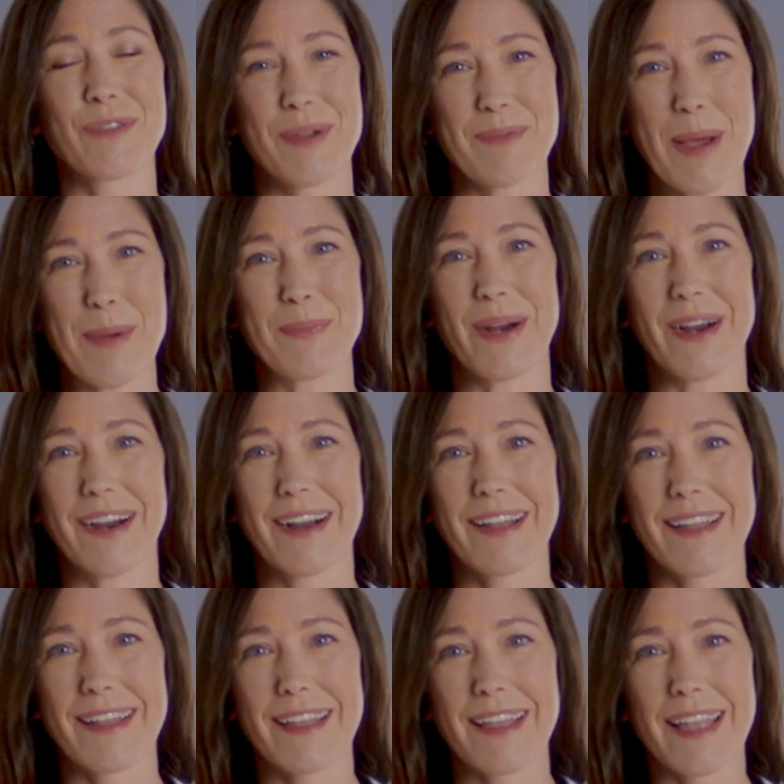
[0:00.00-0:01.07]
Remember,
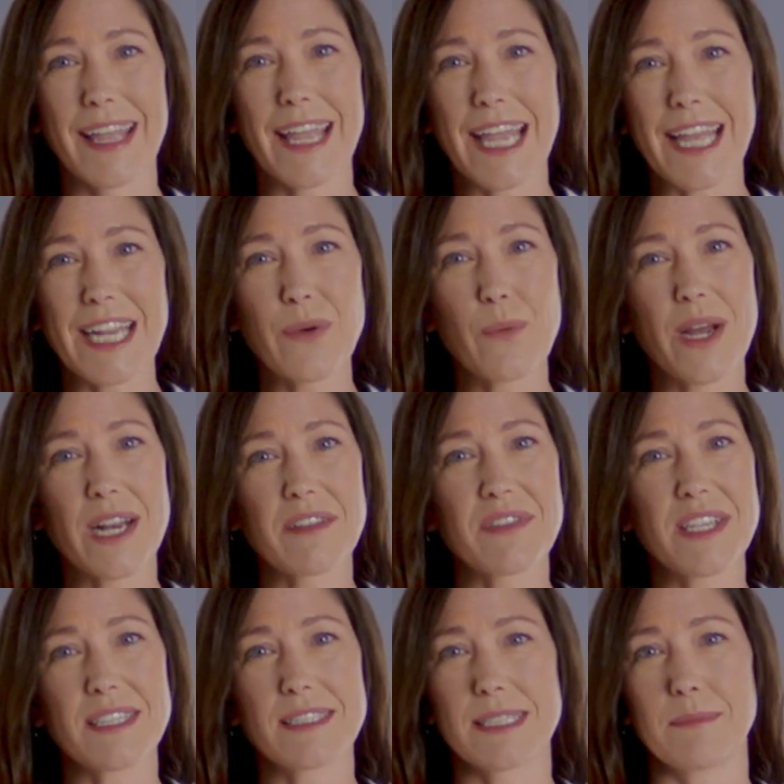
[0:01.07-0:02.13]
Any one
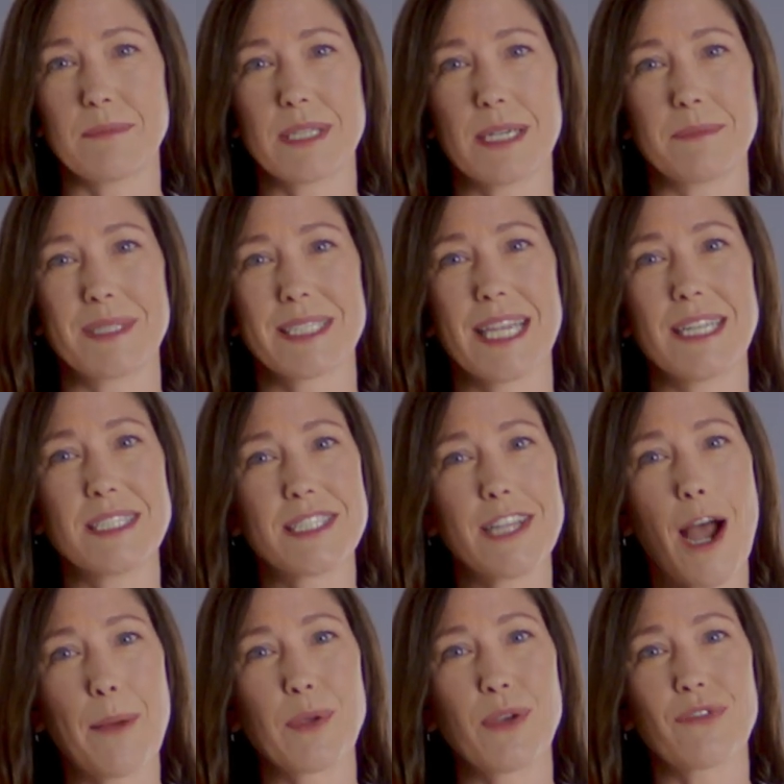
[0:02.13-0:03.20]
of these symptoms can
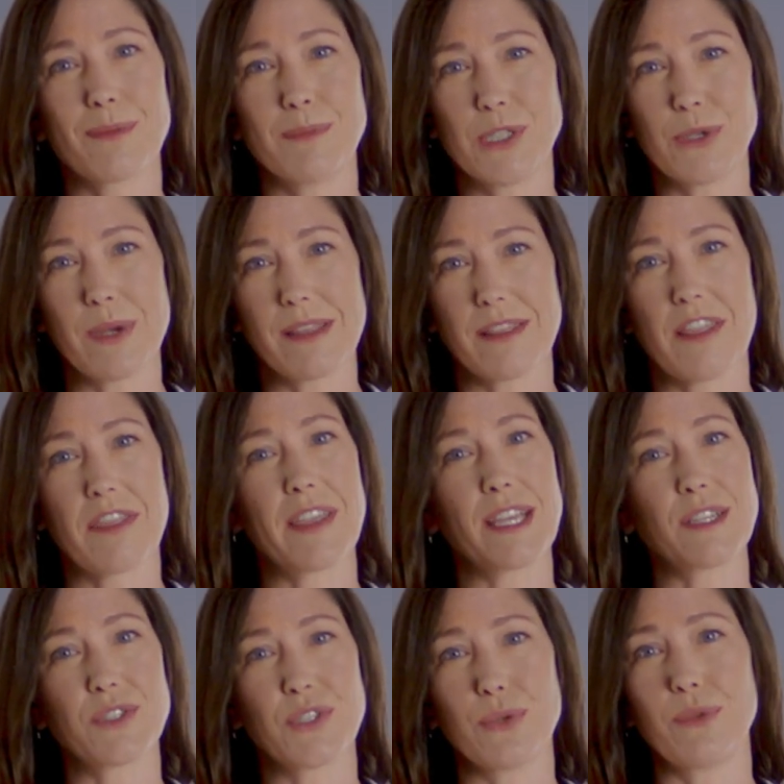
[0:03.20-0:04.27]
stop you from doing the
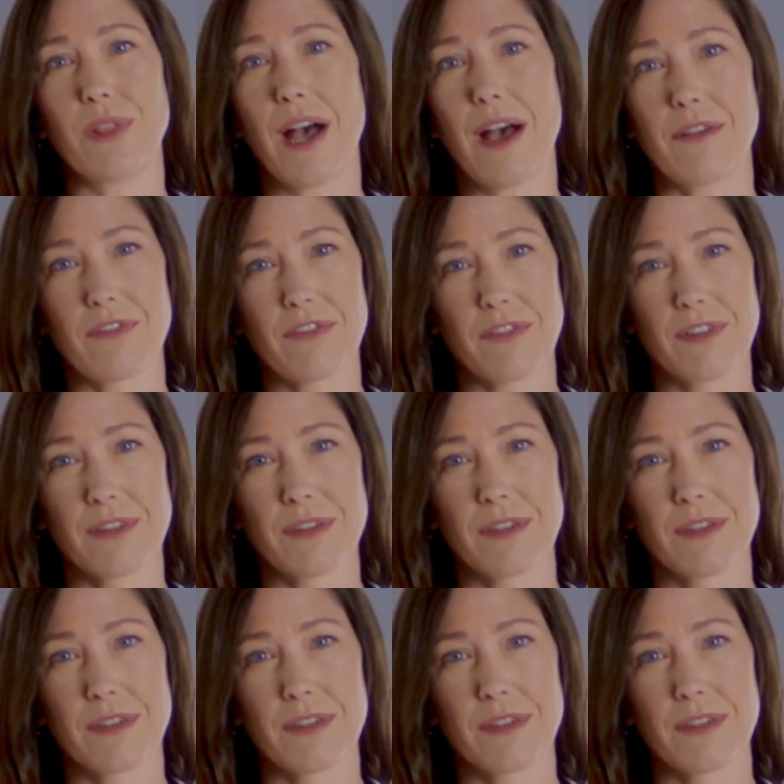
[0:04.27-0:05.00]
things you love.